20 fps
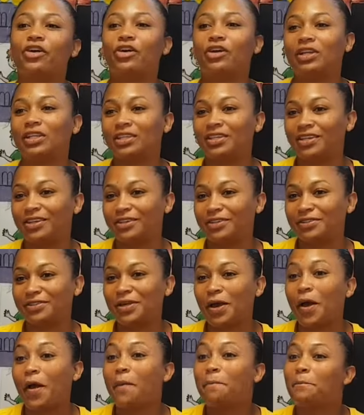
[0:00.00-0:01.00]
Early Years.
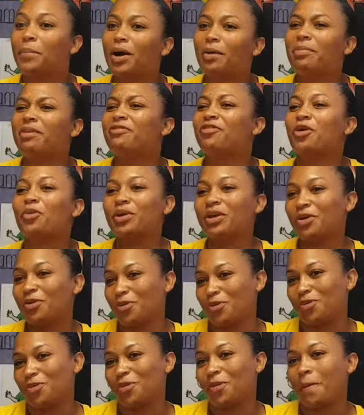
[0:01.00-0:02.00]
But before we
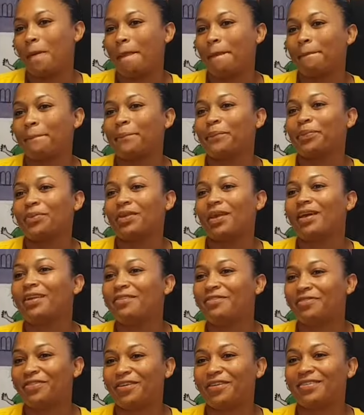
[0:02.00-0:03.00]
go
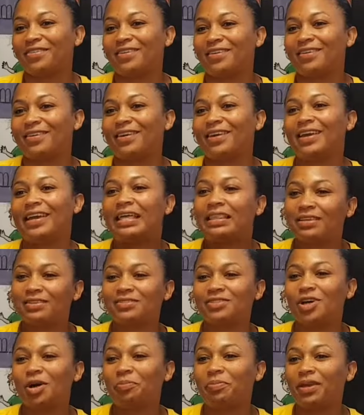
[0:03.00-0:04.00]
any further in
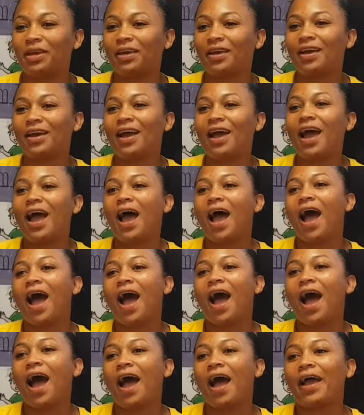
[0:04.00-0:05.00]
this topic,
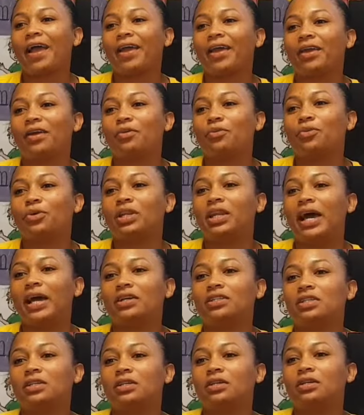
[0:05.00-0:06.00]
I would
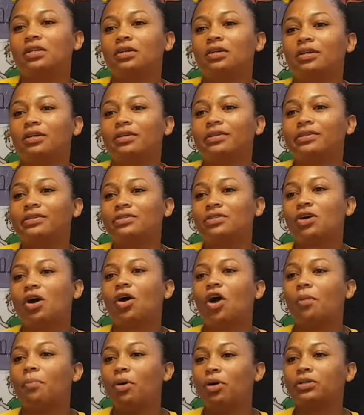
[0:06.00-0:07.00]
like to
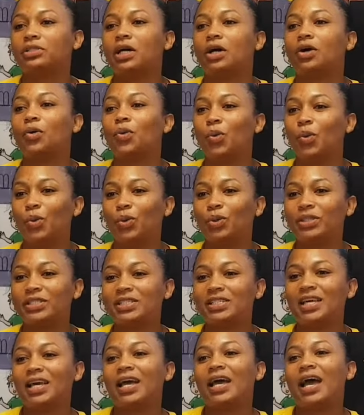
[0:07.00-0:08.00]
talk about a quote
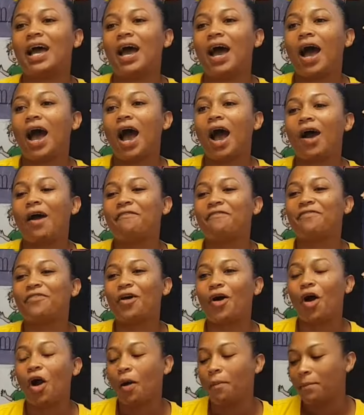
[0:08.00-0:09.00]

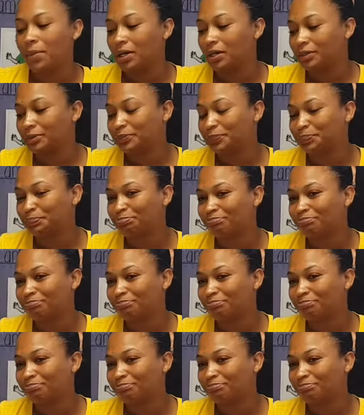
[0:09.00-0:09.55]
from